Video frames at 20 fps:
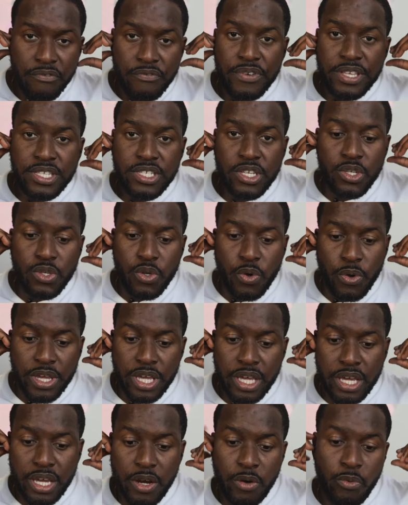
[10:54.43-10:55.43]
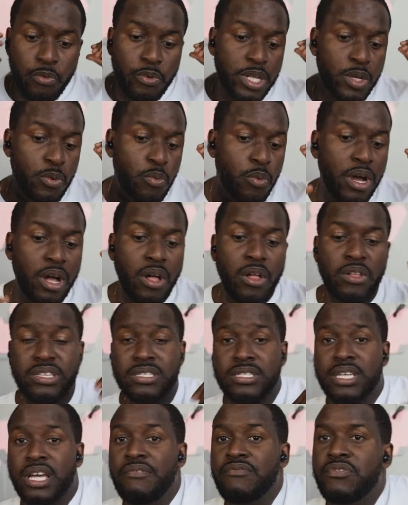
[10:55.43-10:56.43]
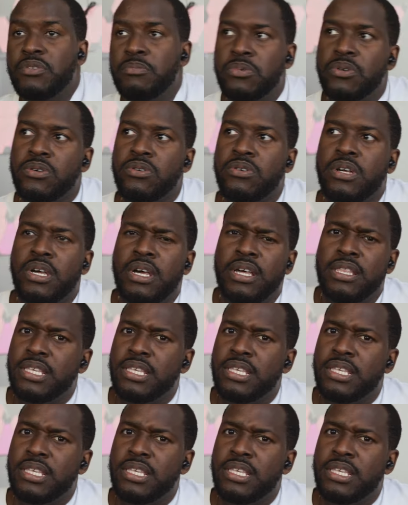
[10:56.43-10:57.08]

fits in your ear really well, it's comfortable.